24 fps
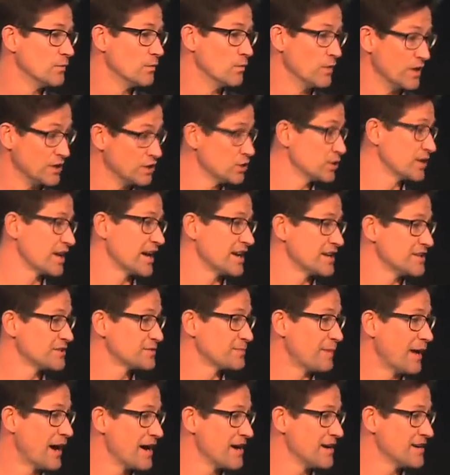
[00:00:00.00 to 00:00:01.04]
when you get
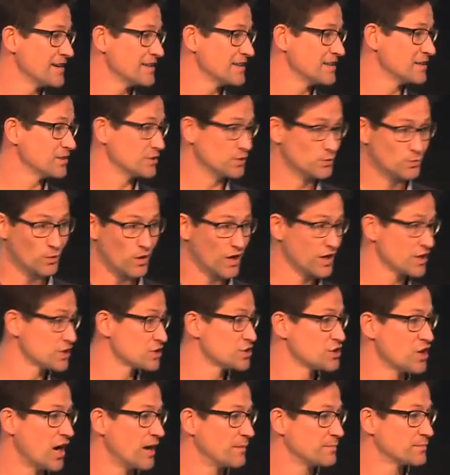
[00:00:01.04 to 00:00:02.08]
inspired, you want to
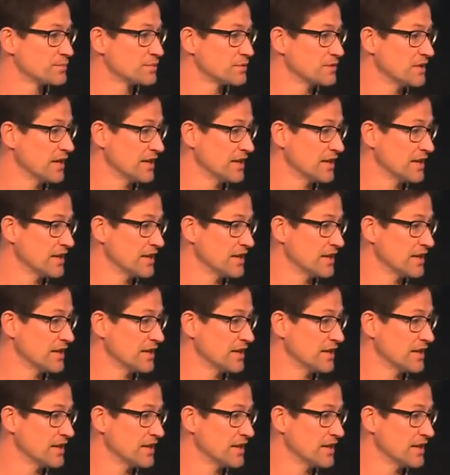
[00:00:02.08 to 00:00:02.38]
shop,